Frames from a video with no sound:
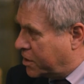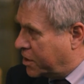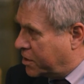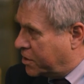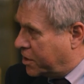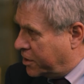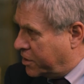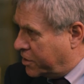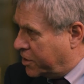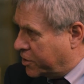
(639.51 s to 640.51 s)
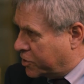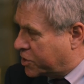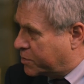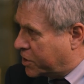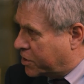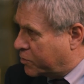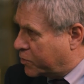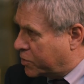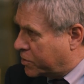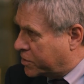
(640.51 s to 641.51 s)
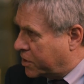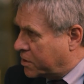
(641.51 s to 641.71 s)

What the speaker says: in the English-speaking world.